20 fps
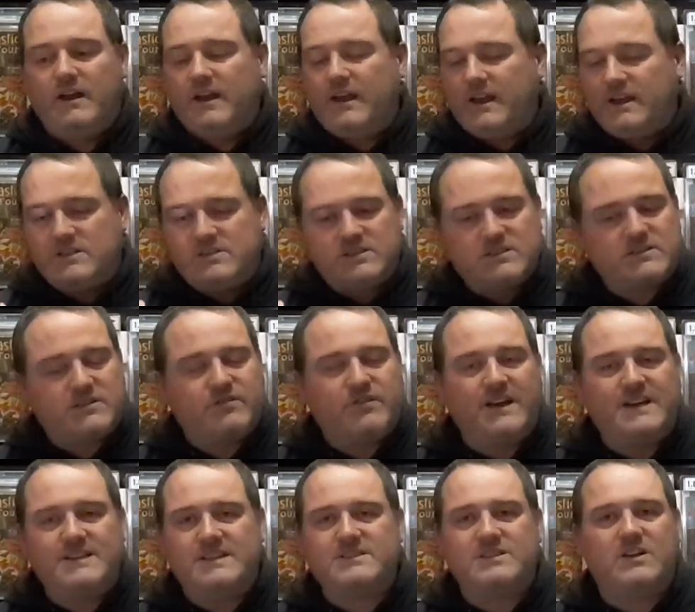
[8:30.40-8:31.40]
He's just a
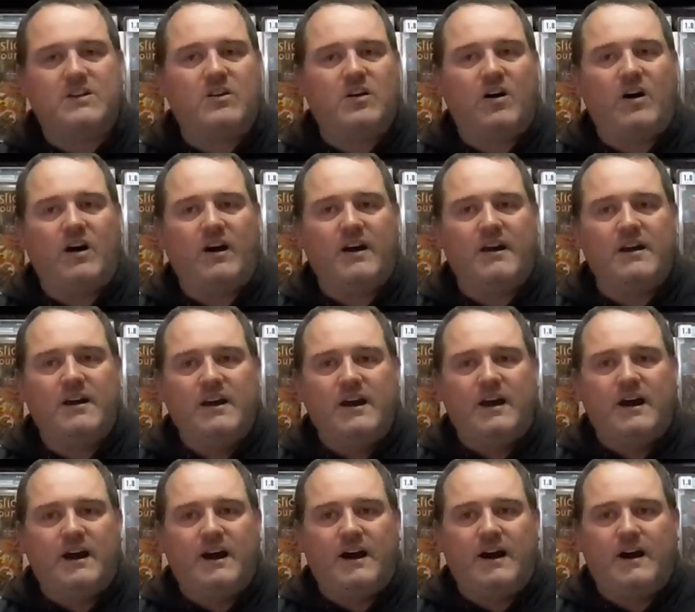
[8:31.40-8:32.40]
fantastic guy.
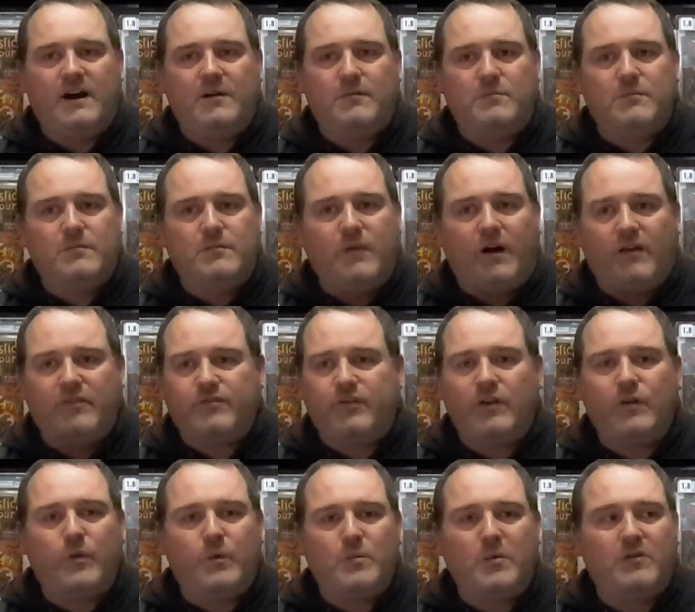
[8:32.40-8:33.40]
I
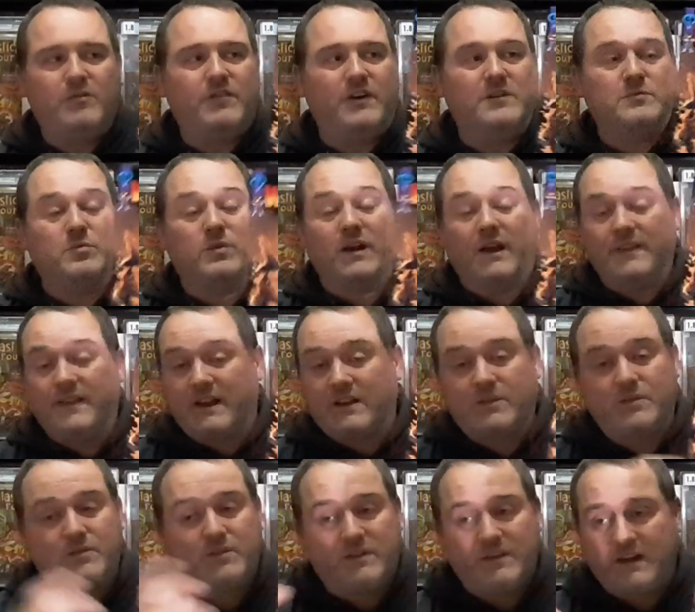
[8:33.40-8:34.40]
follow him on Facebook, and
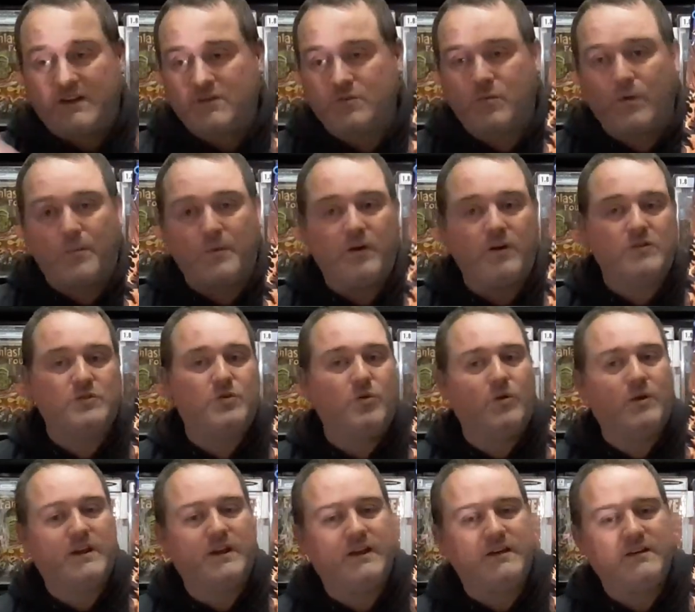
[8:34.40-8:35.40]
that's where we got
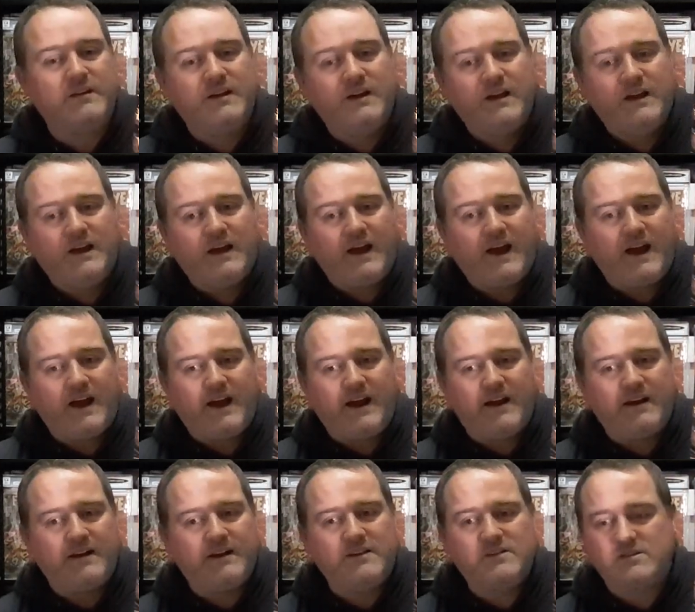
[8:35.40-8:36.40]
talking.
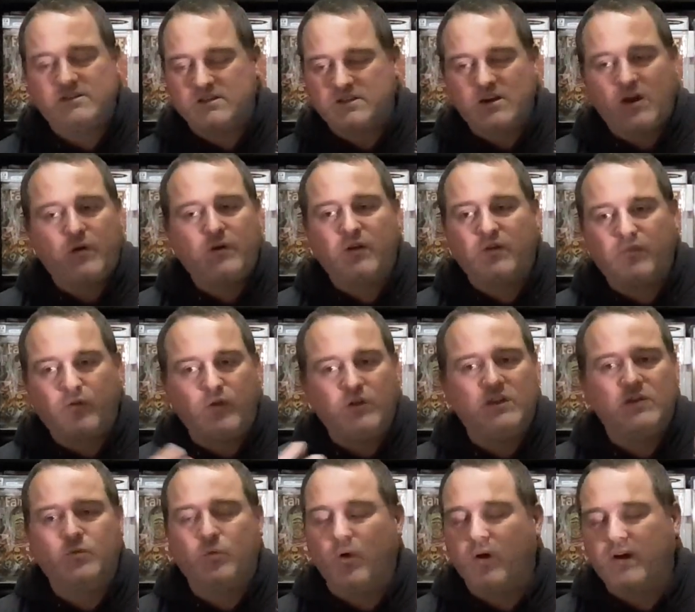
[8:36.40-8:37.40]
And he's showing off all
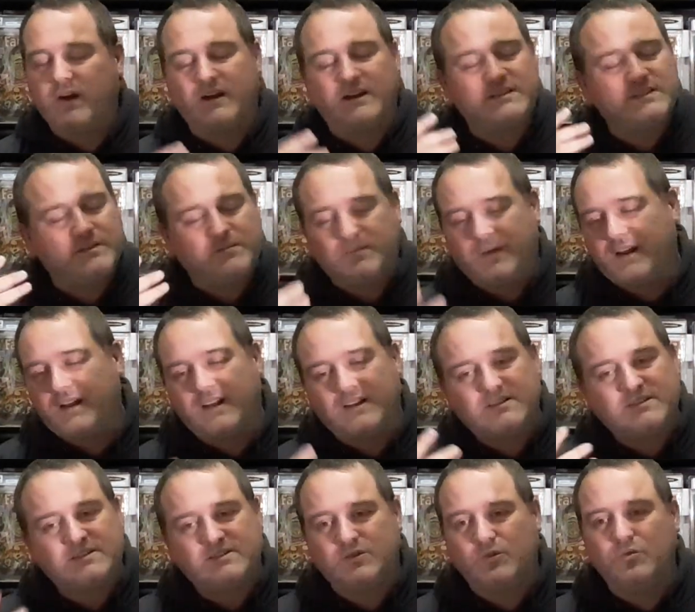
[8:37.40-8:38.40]
his work, and I said, mate, it
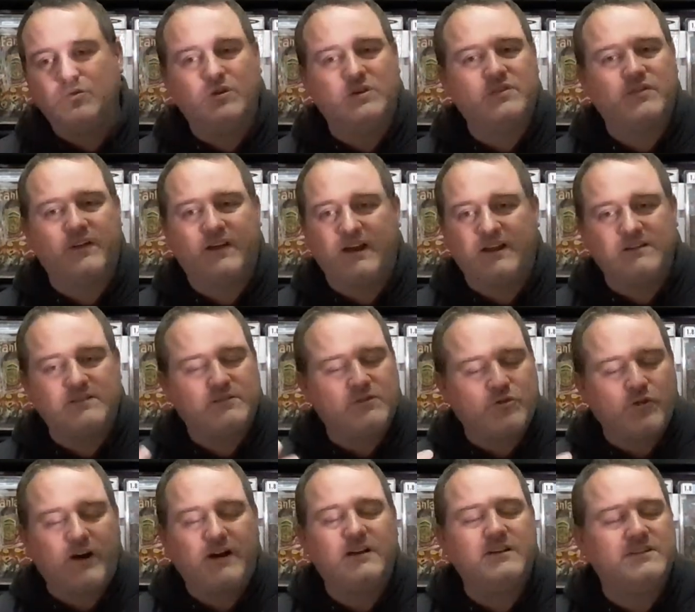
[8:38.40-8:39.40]
still looks as
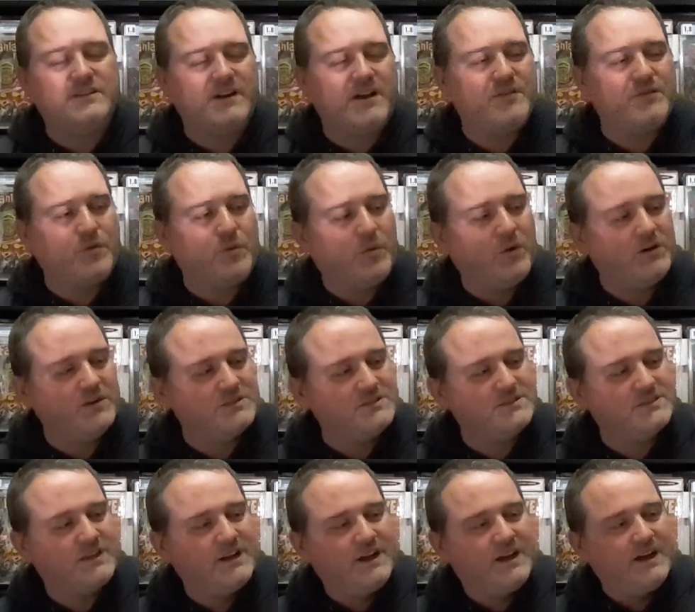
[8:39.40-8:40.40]
great as it ever
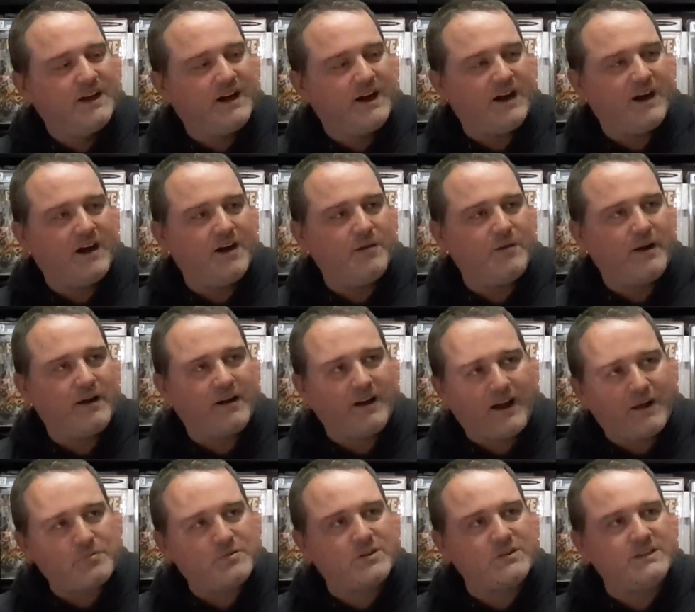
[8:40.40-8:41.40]
was, and I
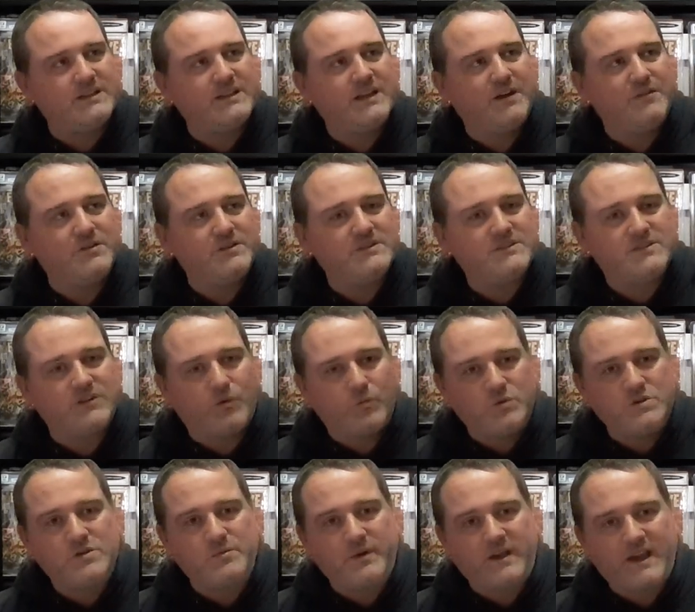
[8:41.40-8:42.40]
absolutely love it. So
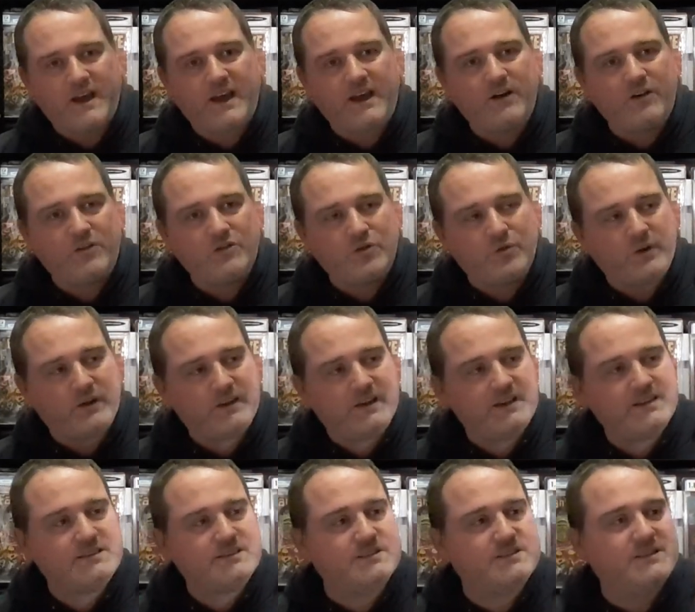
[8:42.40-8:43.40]
would you be keen on doing
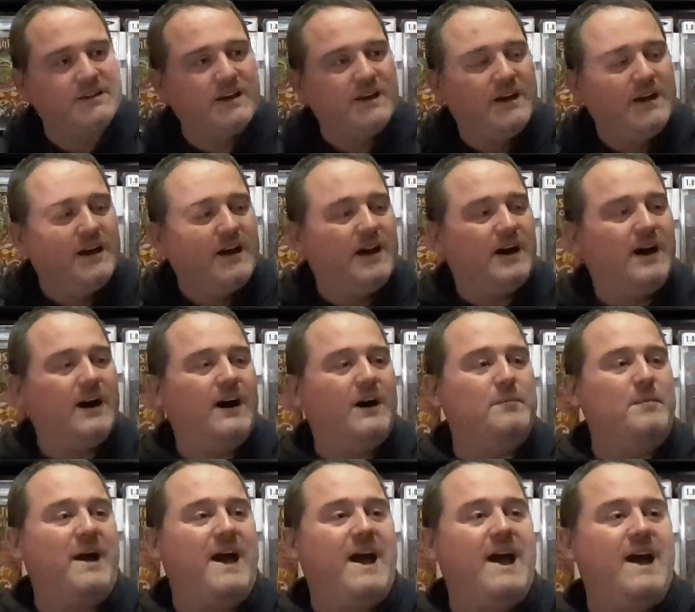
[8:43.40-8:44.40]
this?
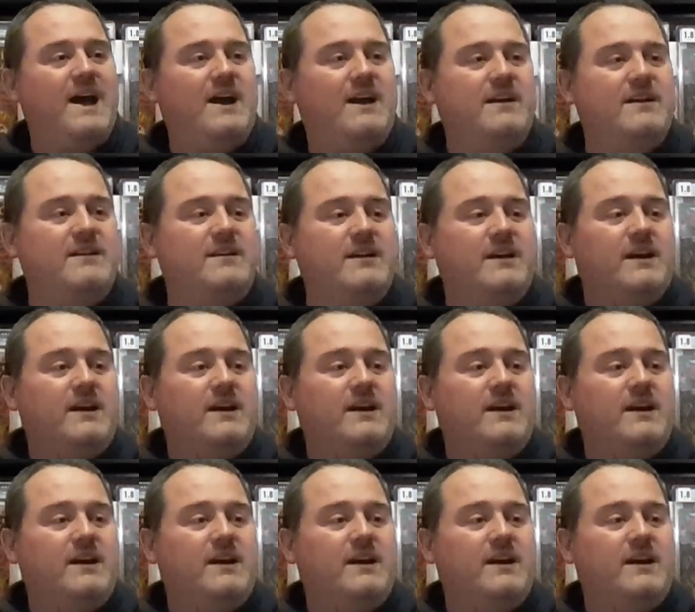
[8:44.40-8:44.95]
And